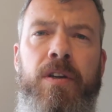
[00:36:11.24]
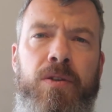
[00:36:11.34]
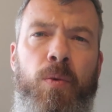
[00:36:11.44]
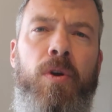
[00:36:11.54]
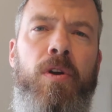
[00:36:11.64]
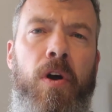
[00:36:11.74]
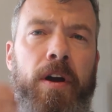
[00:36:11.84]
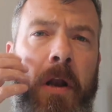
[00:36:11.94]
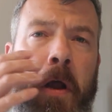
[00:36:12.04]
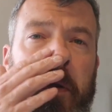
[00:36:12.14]
so what looked
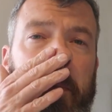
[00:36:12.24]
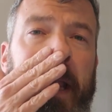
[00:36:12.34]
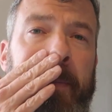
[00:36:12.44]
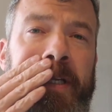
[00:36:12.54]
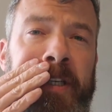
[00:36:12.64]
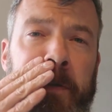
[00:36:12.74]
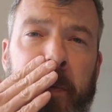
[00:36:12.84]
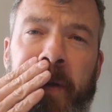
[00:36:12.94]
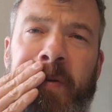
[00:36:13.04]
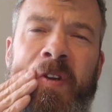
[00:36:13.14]
like a load of blemishes
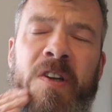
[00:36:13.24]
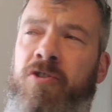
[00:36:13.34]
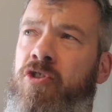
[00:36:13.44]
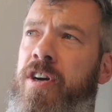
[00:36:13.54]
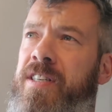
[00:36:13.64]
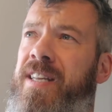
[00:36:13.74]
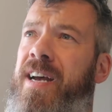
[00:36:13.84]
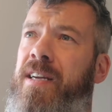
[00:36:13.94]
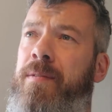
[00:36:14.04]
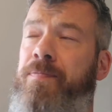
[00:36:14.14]
when it was in its dried
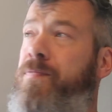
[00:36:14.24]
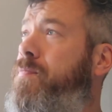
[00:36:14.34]
state